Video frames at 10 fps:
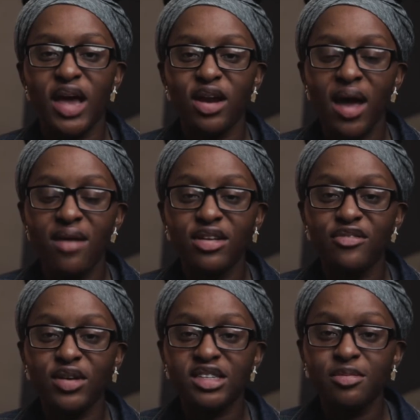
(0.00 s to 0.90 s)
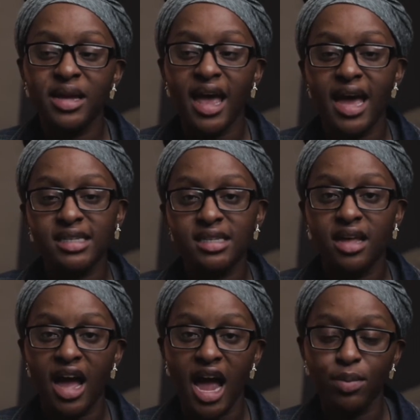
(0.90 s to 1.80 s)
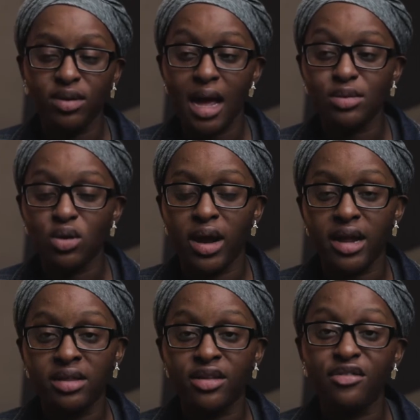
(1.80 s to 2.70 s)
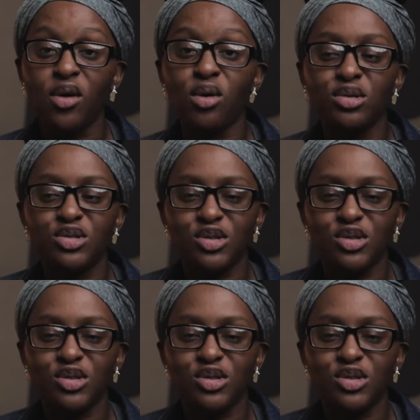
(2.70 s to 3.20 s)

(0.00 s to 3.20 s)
So I don't have any footage of me editing the hyperlapse or editing the photos,